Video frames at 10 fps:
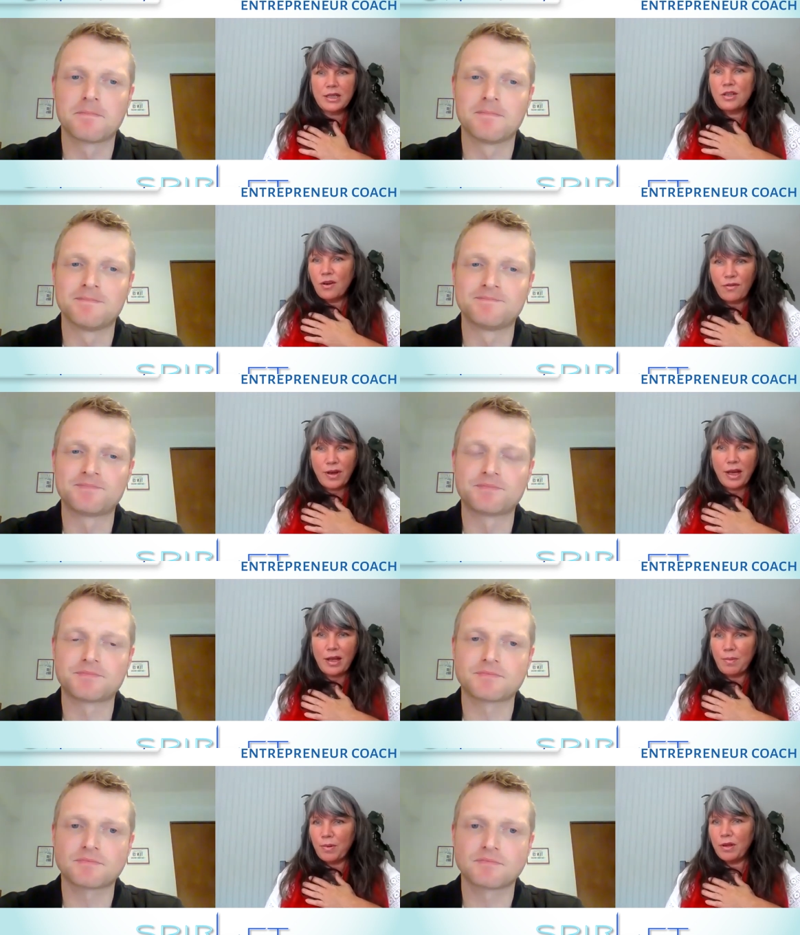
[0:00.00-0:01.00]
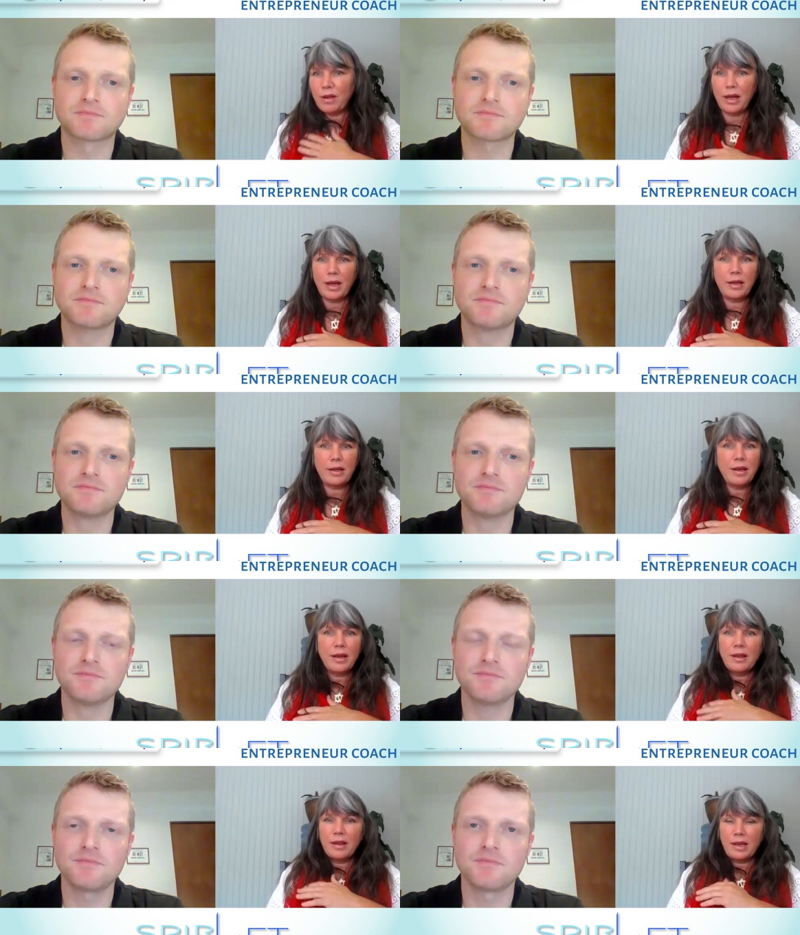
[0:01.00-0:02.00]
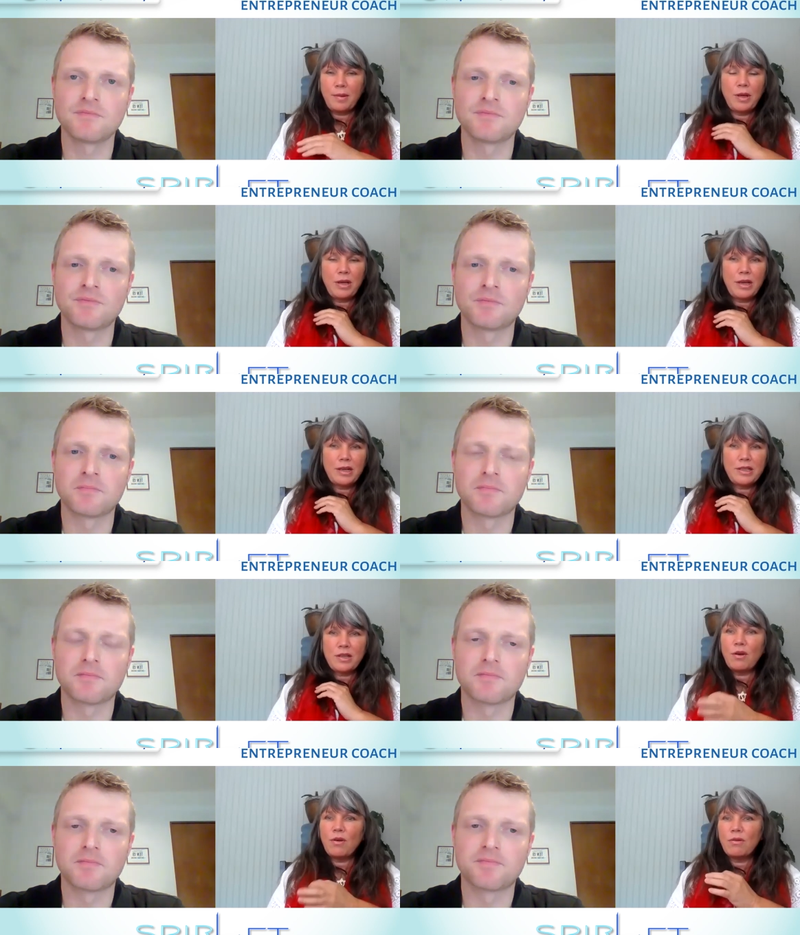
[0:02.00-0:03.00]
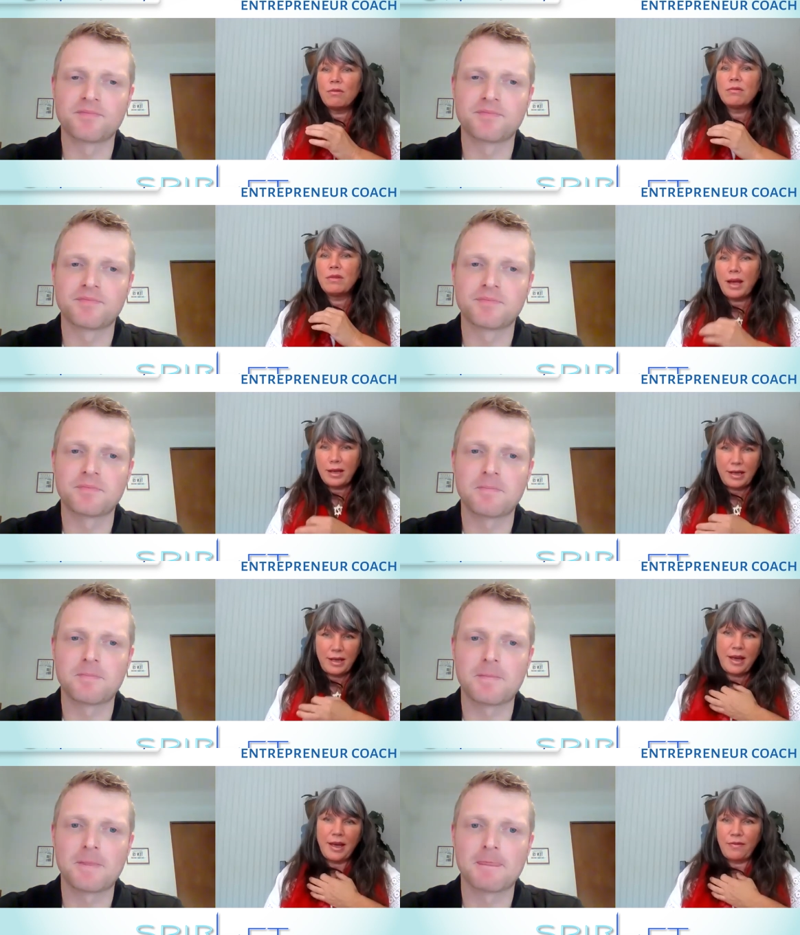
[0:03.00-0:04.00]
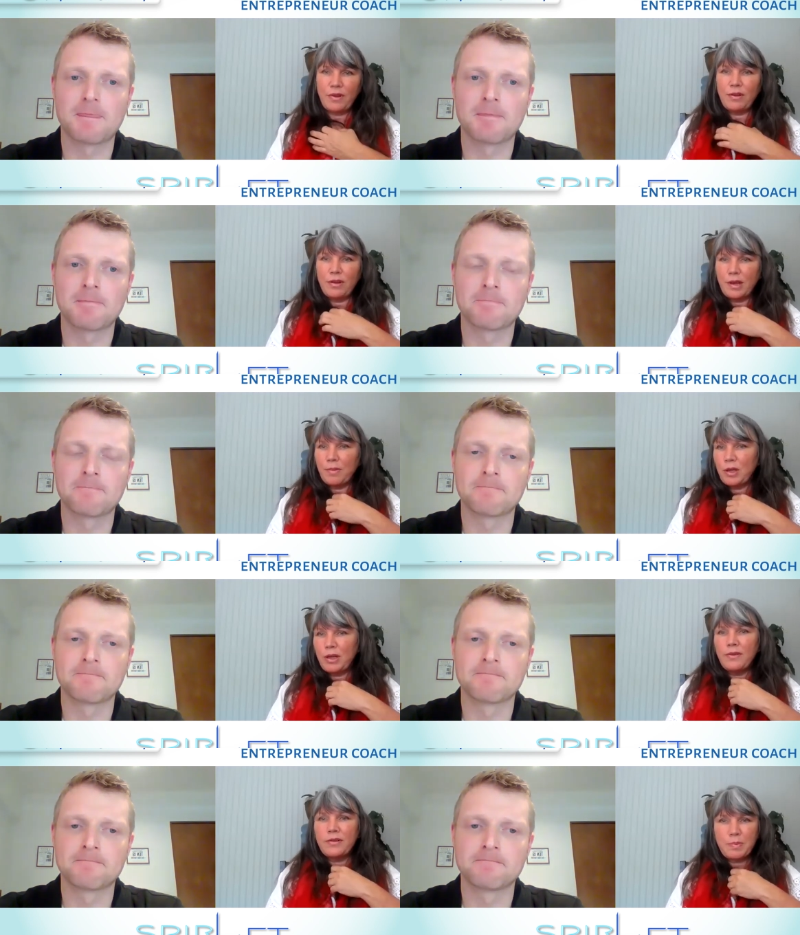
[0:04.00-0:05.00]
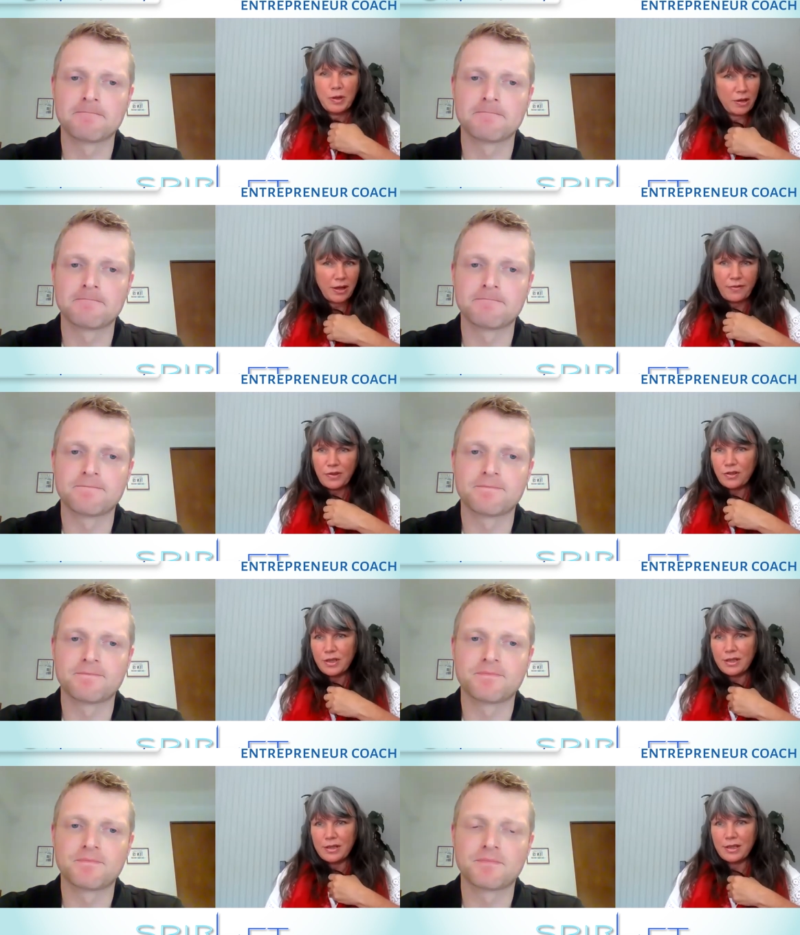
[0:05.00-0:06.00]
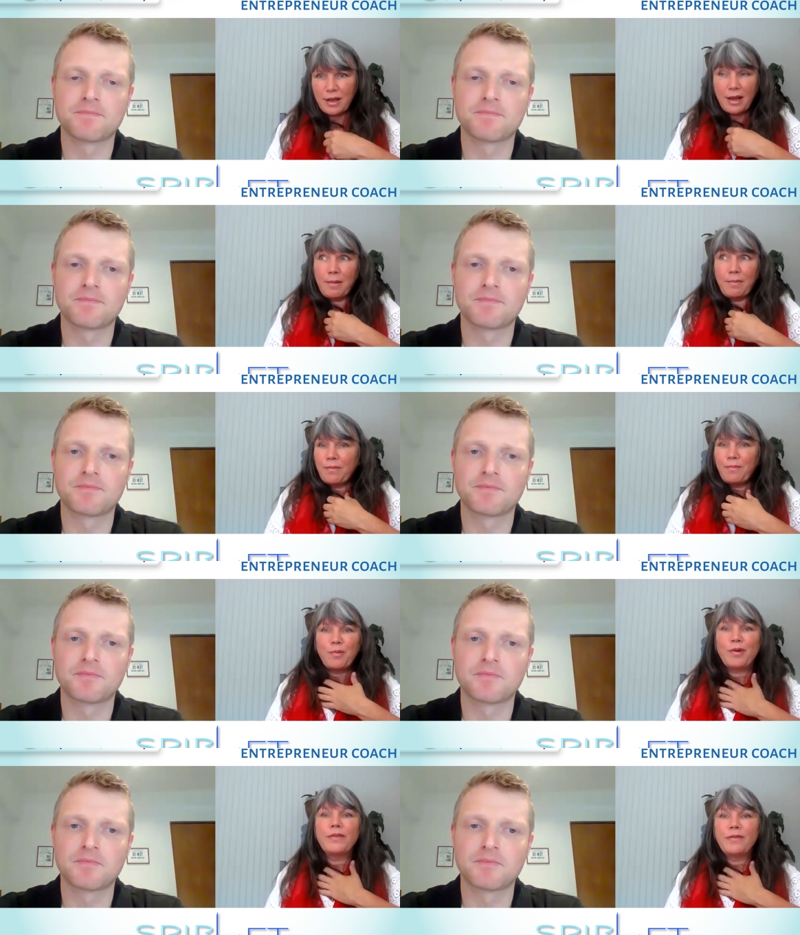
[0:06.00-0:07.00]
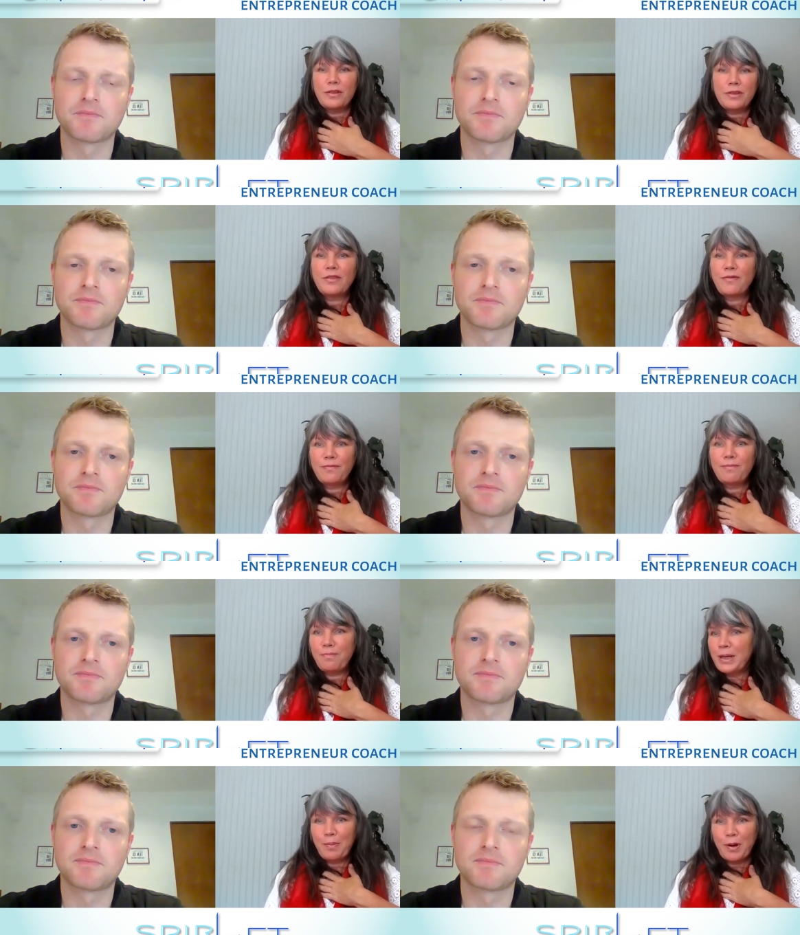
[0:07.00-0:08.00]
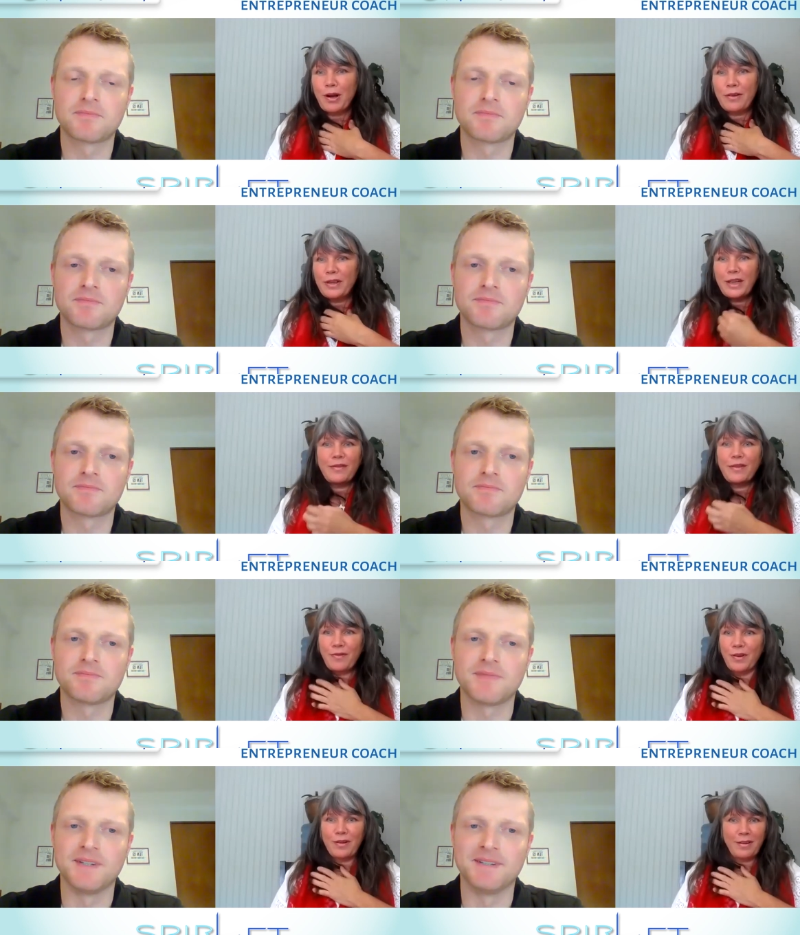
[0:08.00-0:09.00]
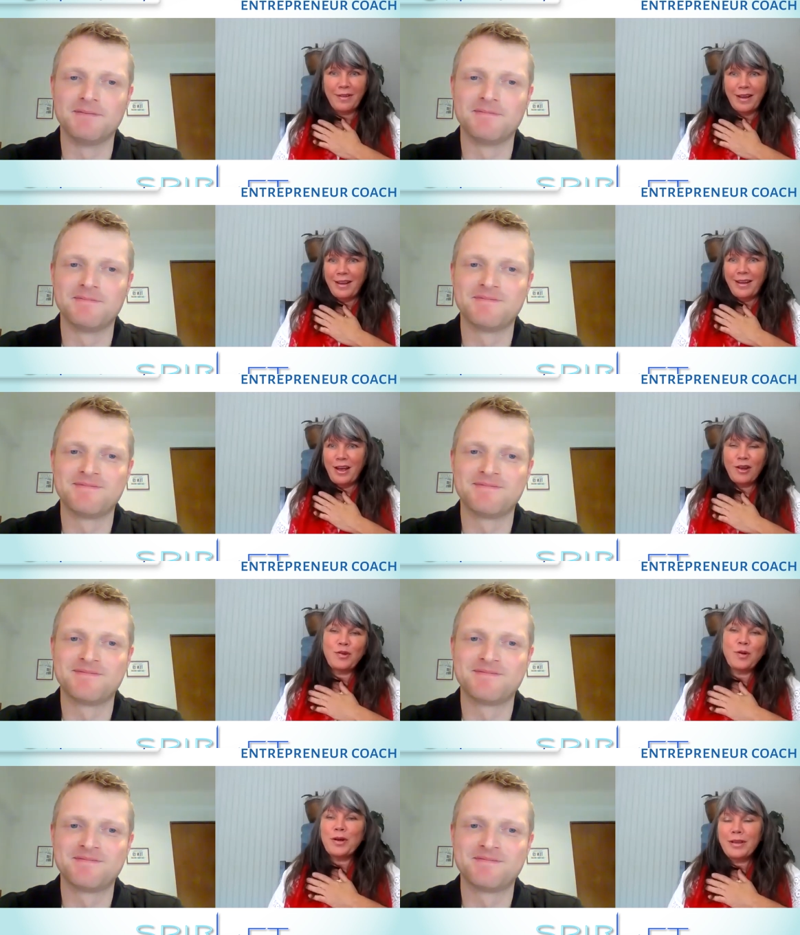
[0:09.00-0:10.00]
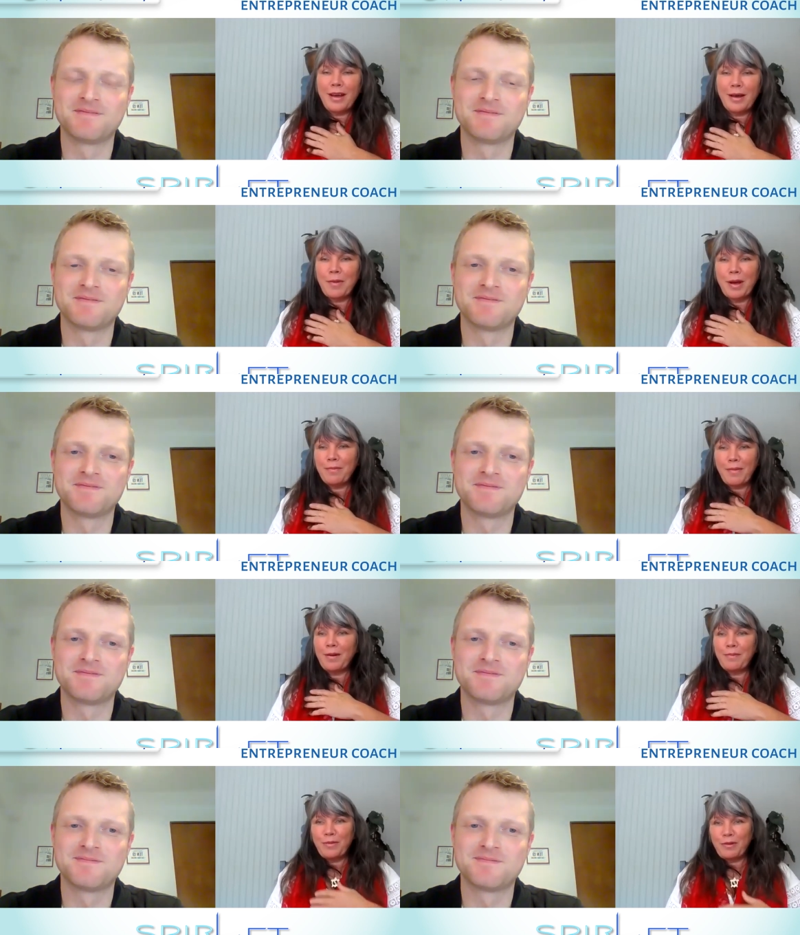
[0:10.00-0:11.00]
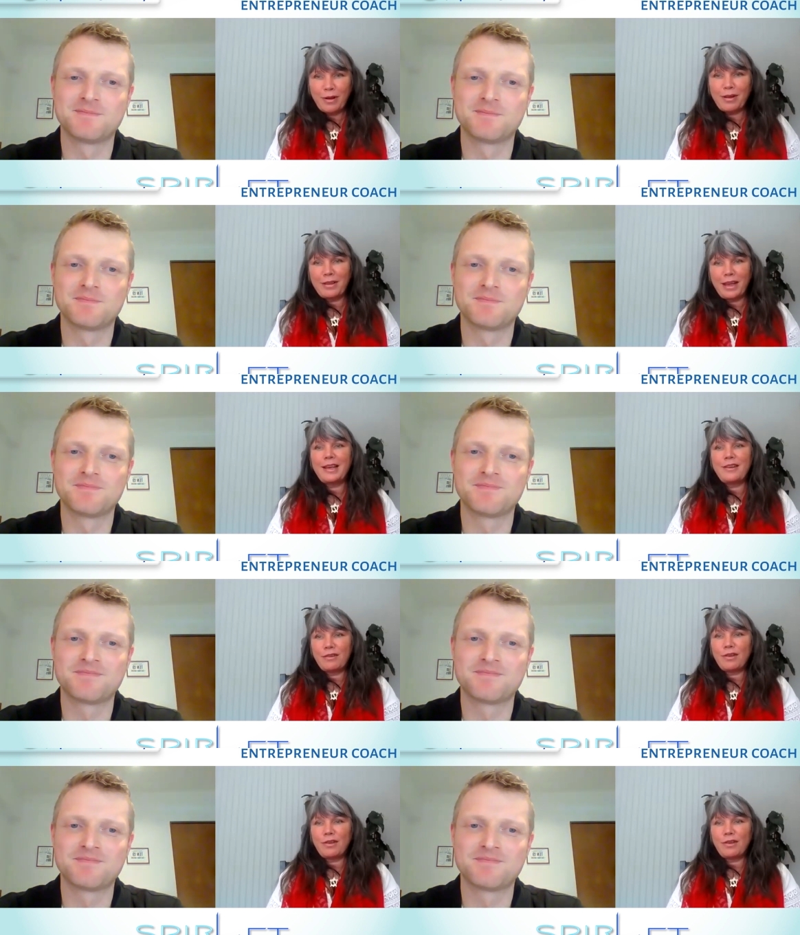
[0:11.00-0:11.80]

Speaker 1: so valuable, and the community is so lucky to have you, the community of Spirit Lifters. It's, and I'm privileged to be a part of it, even for a short time. I'm, I'm thrilled. Thank you so